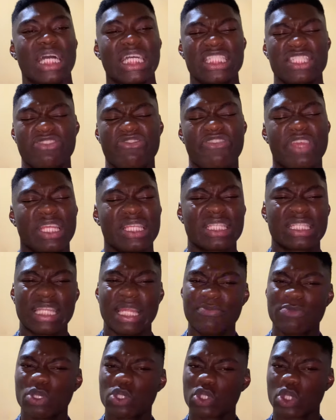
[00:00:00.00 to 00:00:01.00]
and the rest.
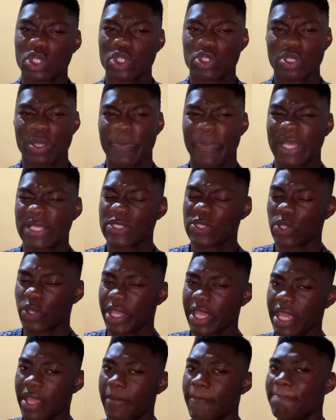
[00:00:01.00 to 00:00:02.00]
Let me turn to the
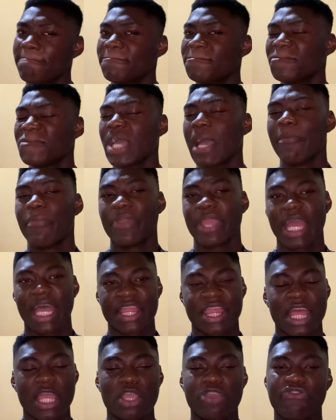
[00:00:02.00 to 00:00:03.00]
pastor here. But yeah,
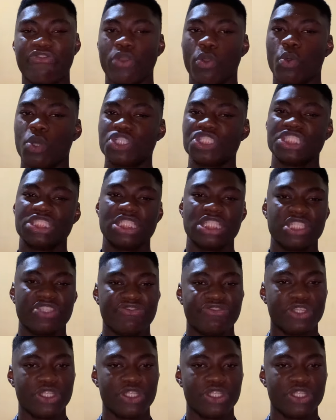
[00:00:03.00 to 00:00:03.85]
thank you for watching this